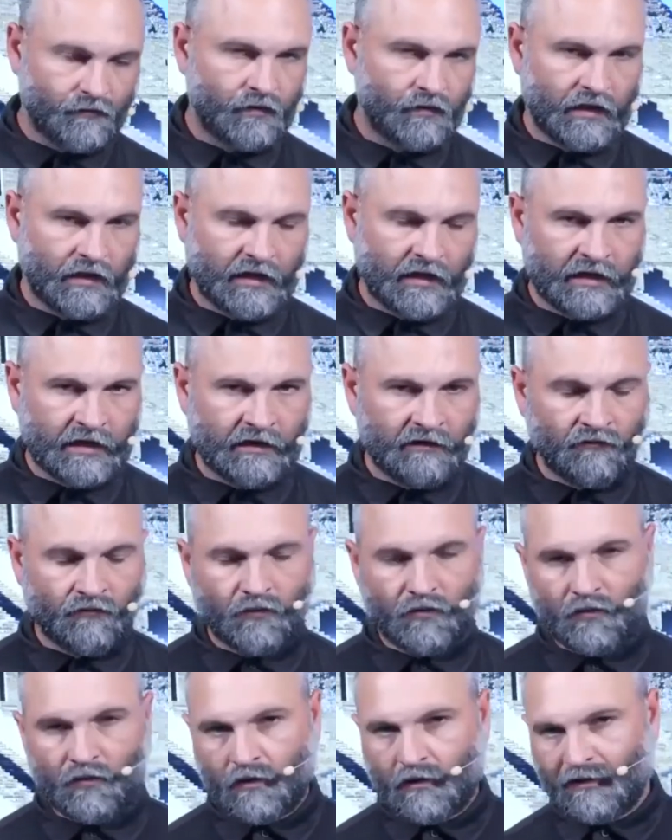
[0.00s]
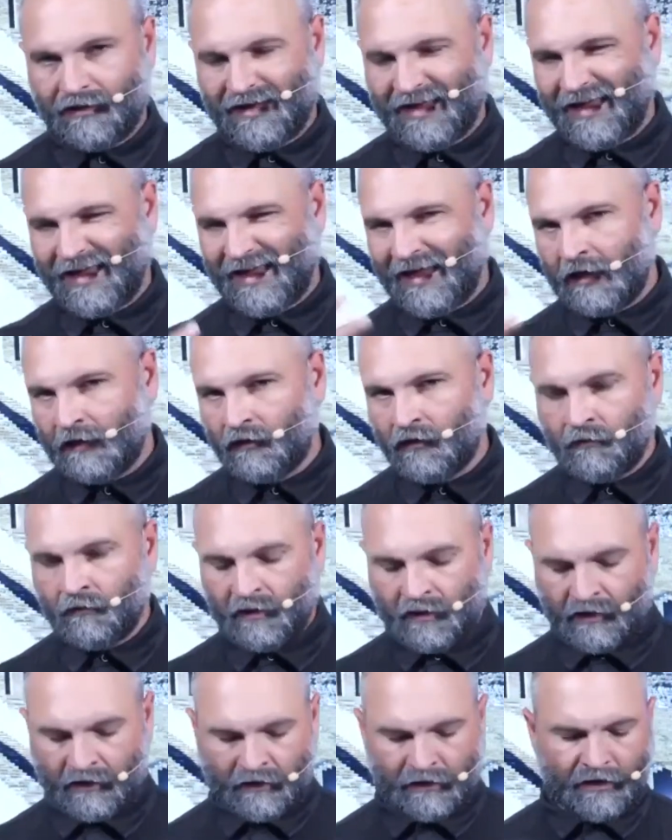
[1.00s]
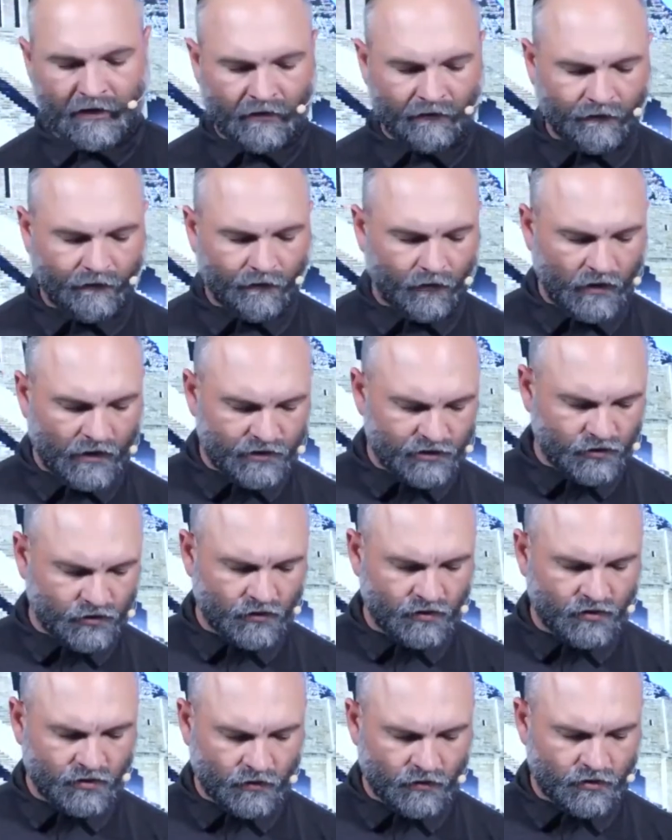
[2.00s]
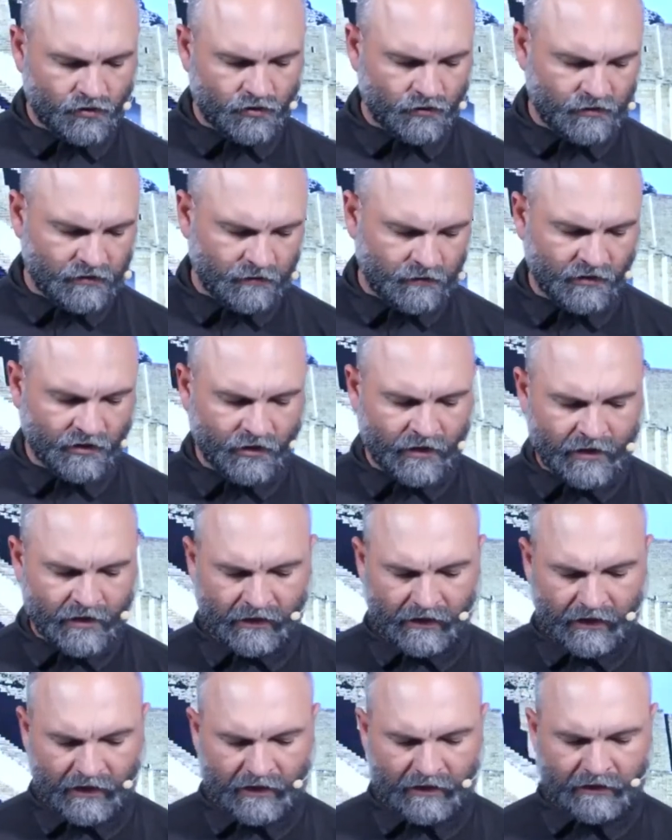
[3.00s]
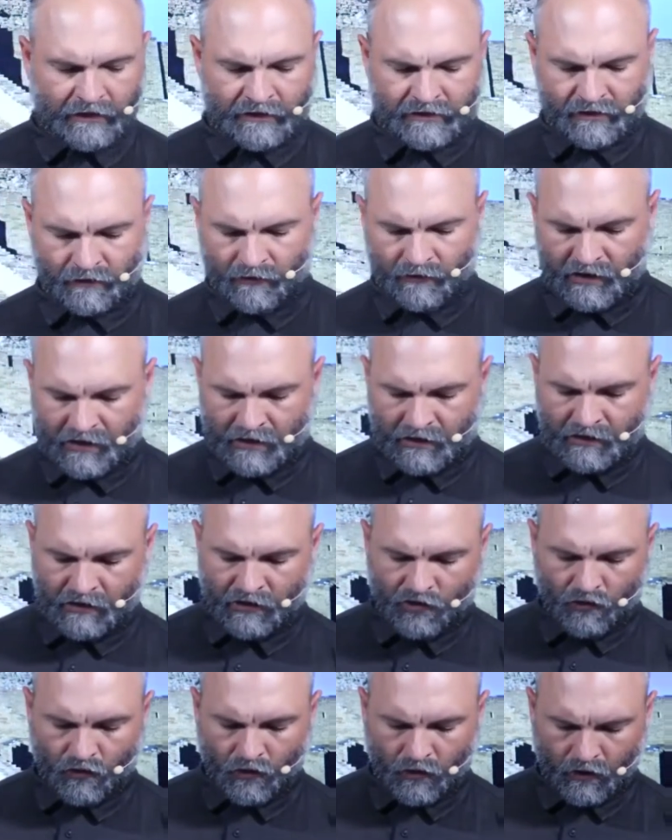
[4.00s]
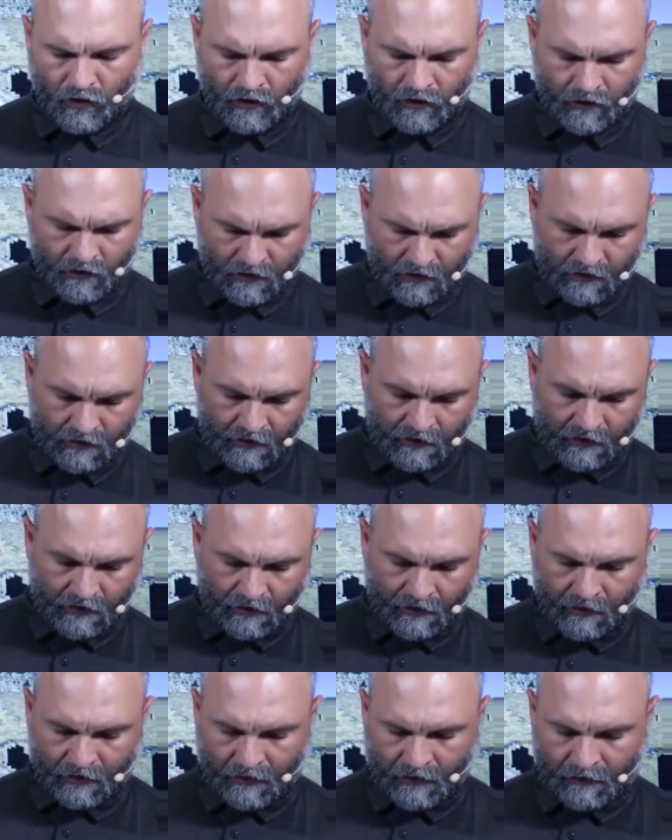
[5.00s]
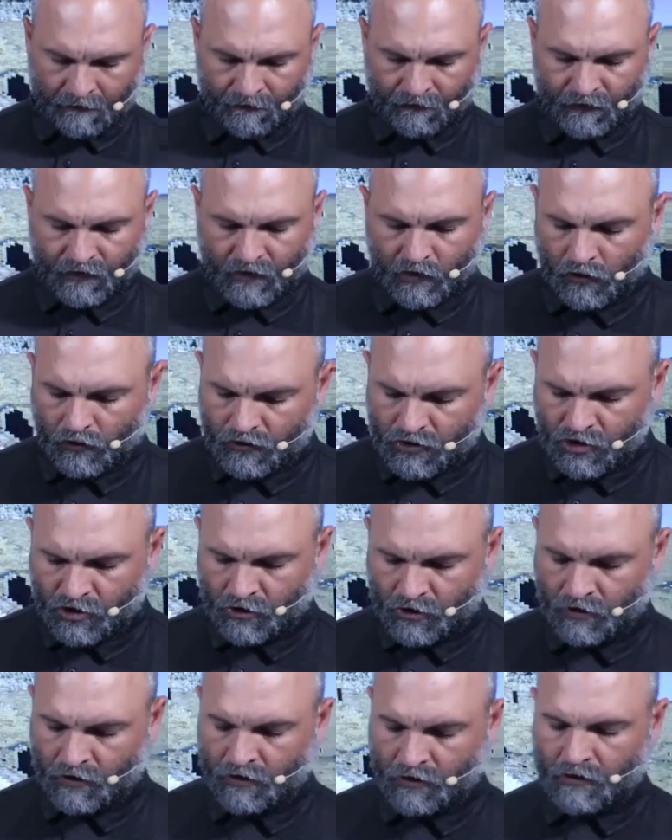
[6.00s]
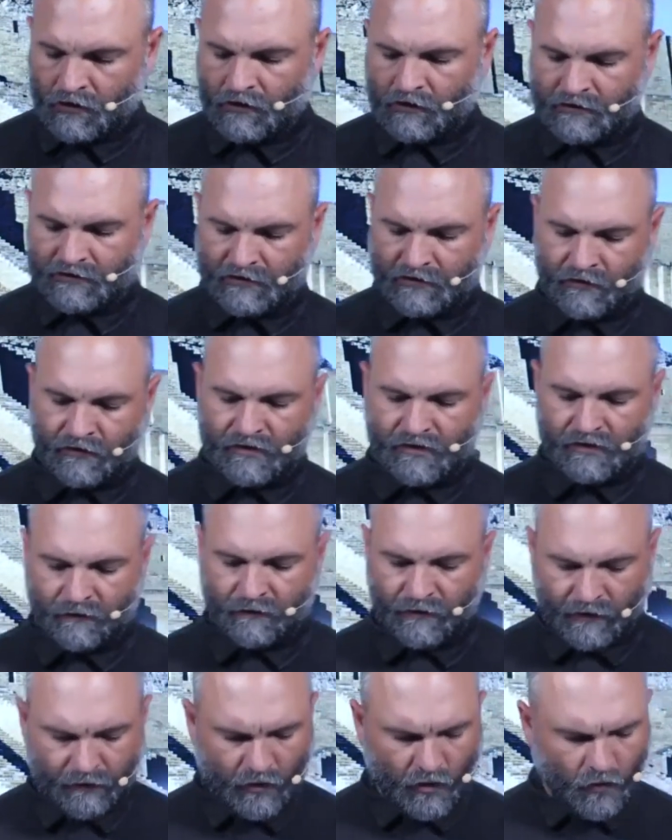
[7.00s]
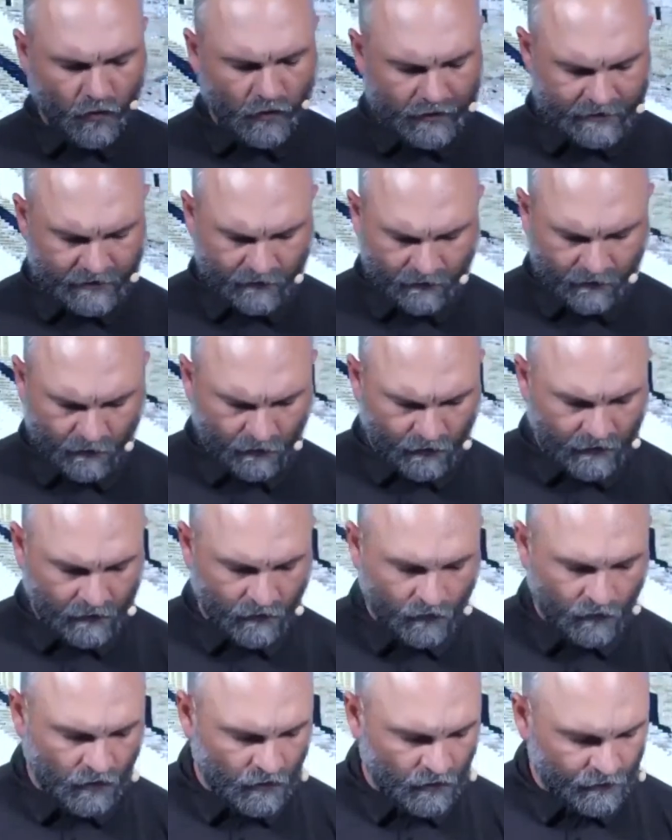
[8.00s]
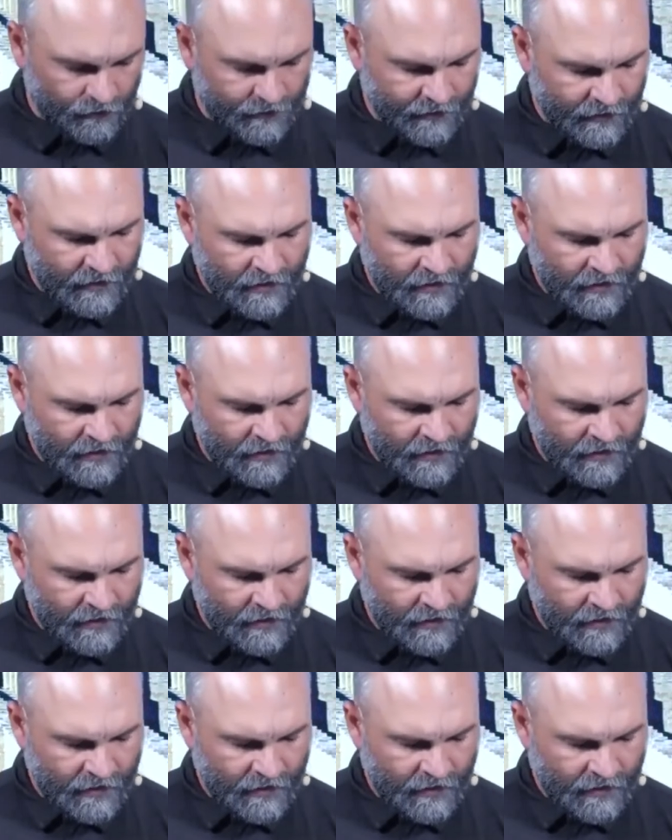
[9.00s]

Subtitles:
any element of Western social democratic hedonism in your culture, because I know some people are watching from around the world,